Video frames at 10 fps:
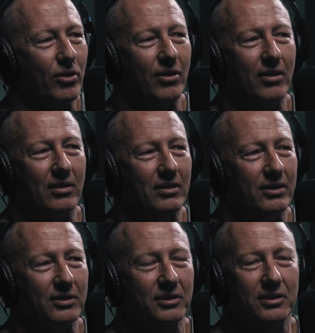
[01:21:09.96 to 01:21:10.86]
Come on,
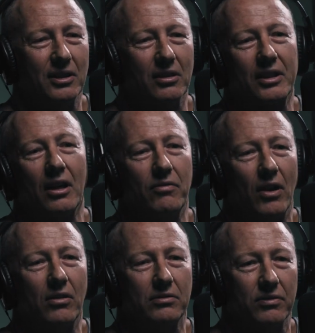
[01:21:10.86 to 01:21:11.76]
to like
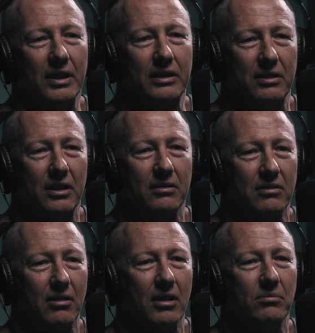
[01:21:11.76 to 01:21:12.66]
evolve, like
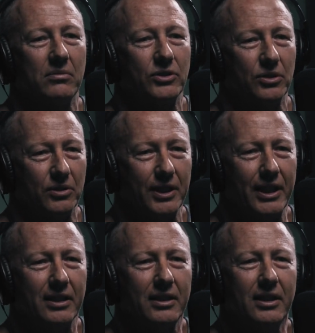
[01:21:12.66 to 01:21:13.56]
grow up, sort it
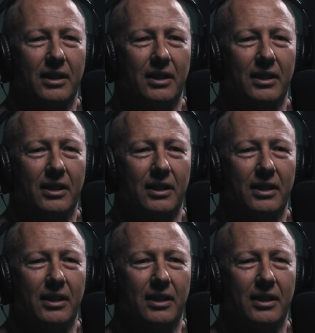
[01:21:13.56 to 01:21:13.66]
out.